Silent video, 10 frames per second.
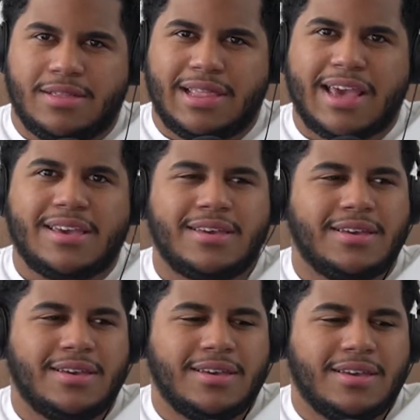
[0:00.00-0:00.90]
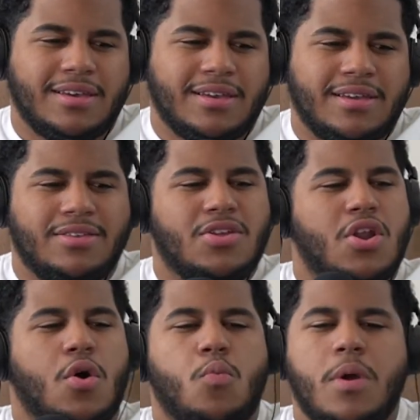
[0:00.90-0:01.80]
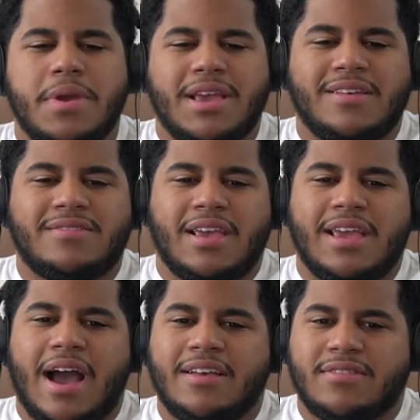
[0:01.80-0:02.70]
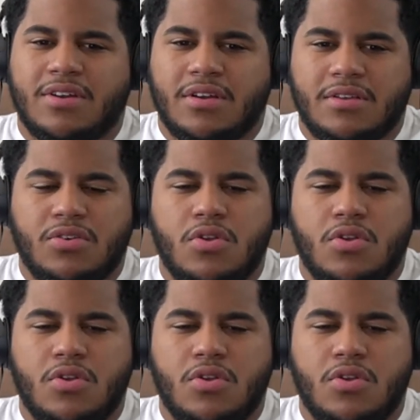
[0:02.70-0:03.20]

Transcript: Like, women can say guys are,